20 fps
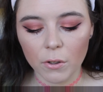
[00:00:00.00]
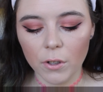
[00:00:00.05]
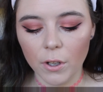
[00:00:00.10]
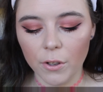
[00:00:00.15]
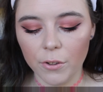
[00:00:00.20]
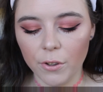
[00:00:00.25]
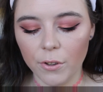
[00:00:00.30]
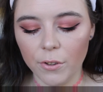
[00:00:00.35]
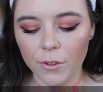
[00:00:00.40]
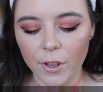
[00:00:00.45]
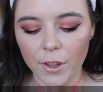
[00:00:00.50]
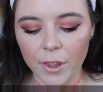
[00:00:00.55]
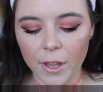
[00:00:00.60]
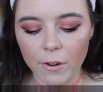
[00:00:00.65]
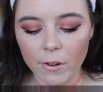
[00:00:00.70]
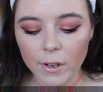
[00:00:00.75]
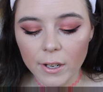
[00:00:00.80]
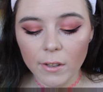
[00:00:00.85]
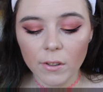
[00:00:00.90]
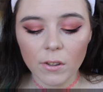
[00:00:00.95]
glosses that
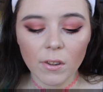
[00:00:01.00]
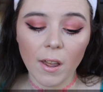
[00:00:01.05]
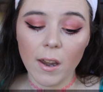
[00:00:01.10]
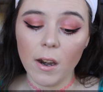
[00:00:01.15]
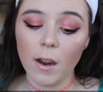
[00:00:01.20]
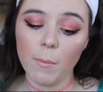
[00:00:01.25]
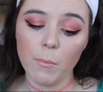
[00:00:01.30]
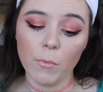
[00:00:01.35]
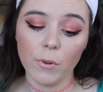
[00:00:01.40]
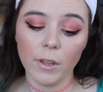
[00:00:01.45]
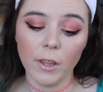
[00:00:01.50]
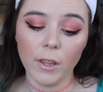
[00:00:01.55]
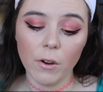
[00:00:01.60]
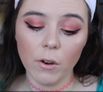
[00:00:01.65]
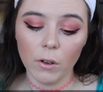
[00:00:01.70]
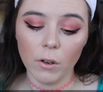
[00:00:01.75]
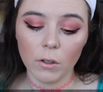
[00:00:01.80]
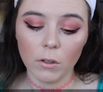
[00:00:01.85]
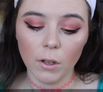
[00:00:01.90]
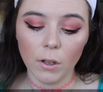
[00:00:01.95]
there is, and I'm really
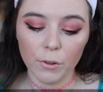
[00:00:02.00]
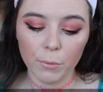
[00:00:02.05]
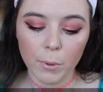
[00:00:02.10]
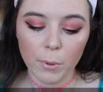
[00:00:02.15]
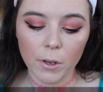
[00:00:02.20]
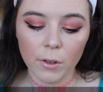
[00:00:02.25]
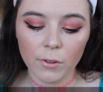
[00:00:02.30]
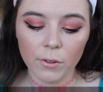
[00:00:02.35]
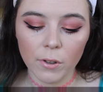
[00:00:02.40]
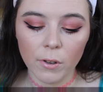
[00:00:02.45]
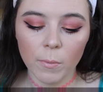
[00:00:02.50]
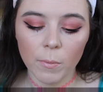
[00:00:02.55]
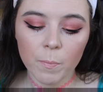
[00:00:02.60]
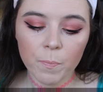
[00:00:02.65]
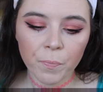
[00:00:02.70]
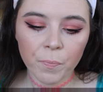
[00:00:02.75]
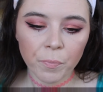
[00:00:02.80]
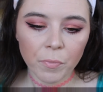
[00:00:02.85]
not a gloss person,